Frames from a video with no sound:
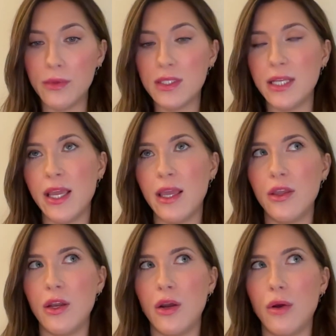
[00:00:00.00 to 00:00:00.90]
it was
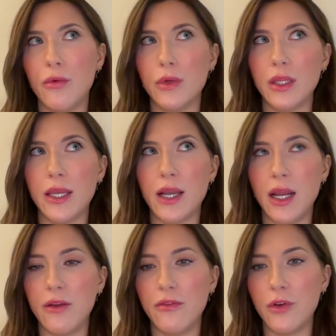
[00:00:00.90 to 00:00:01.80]
taking, a really
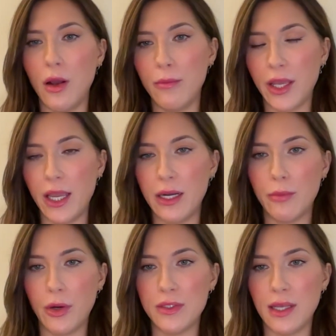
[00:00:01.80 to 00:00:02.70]
kind of complicated
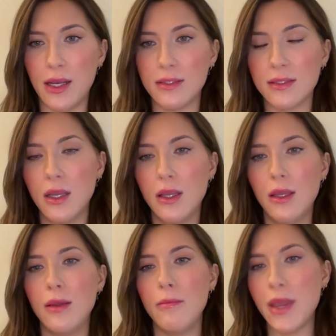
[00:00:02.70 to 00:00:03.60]
process,
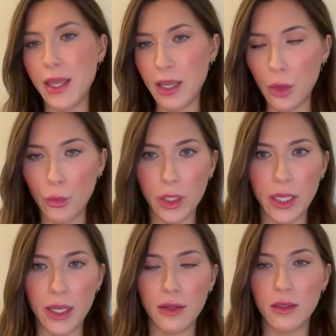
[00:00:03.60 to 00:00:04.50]
making it
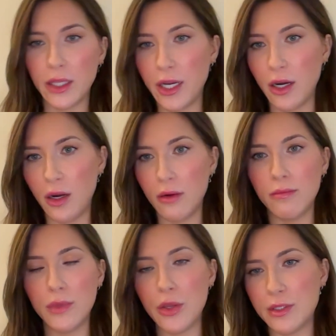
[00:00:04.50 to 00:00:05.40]
really clear,
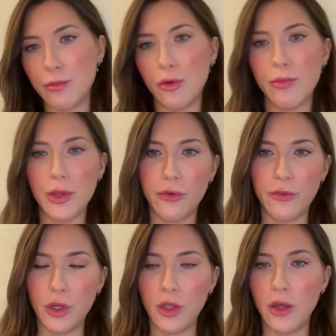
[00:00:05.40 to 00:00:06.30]
usable,
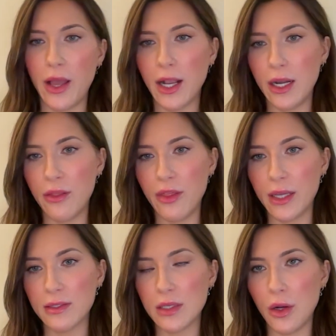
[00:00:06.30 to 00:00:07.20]
beautiful, all that kind of
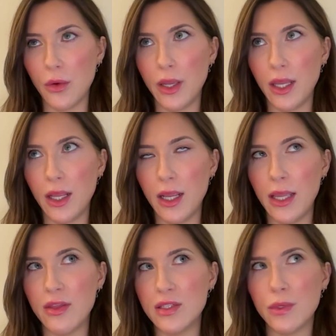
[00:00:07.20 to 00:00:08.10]
thing. So
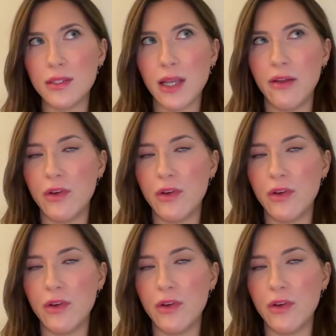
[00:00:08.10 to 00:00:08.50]
this was kind